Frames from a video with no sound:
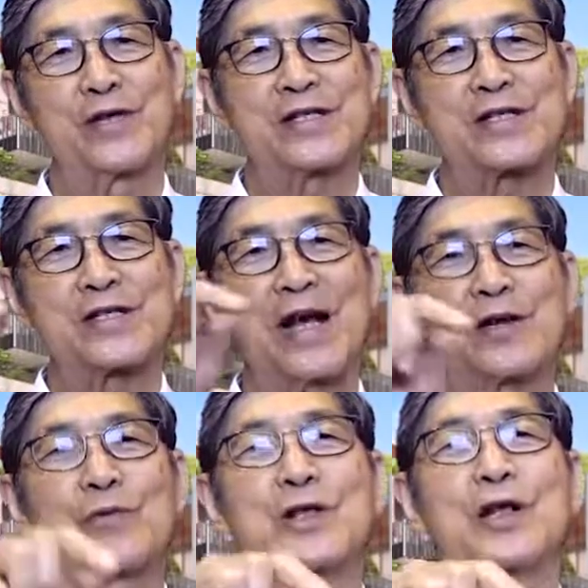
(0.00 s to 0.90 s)
is
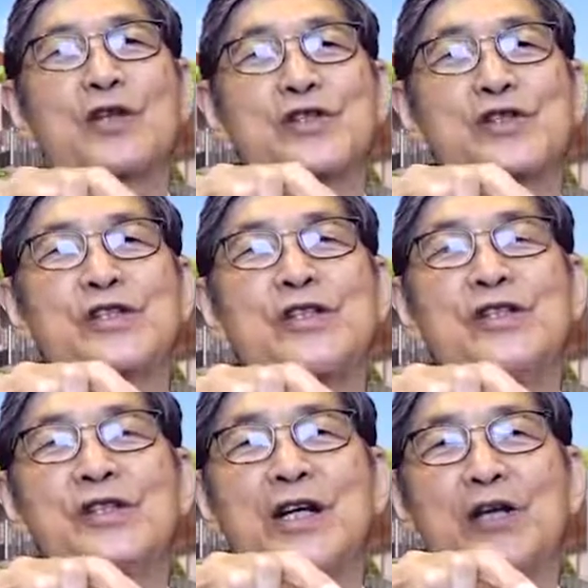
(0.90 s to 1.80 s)
start with a
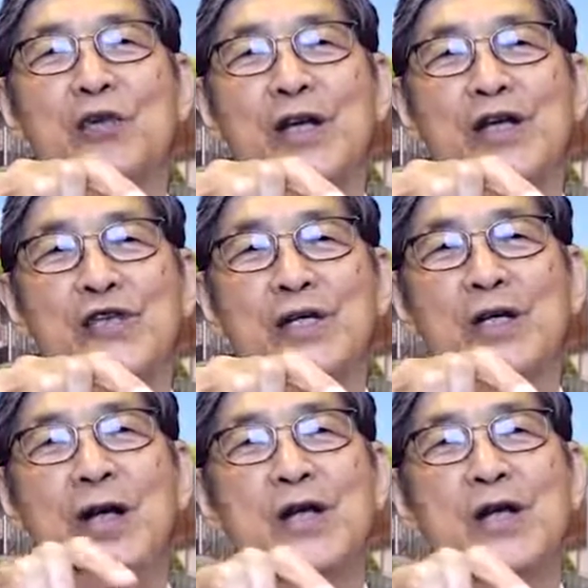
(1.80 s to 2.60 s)
strategic location